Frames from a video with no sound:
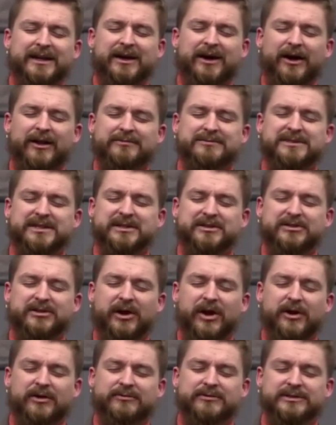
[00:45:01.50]
all of a sudden
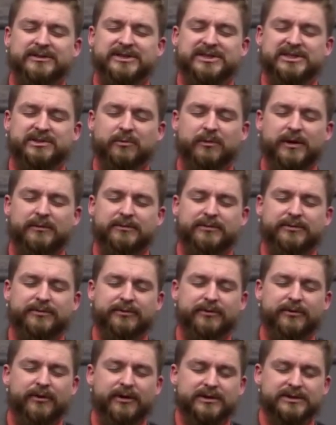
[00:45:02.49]
COVID just whipped
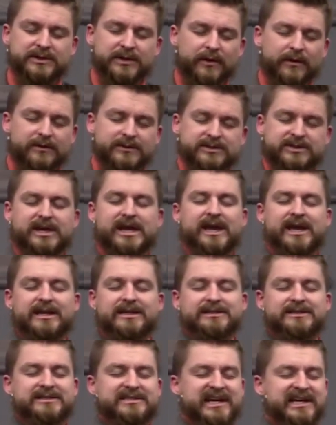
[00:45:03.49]
through our church
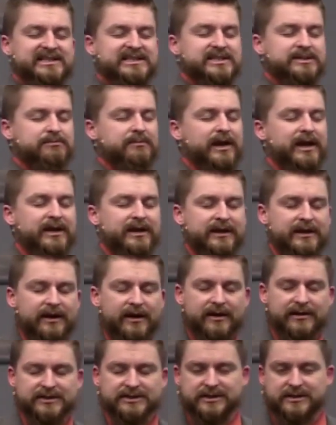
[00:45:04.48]
and decimated
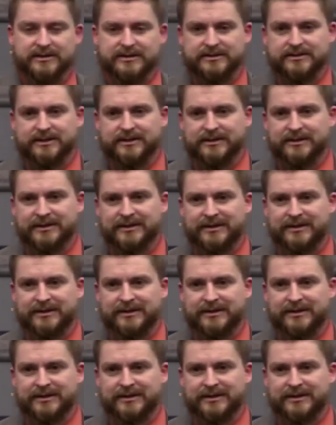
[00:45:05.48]
our church?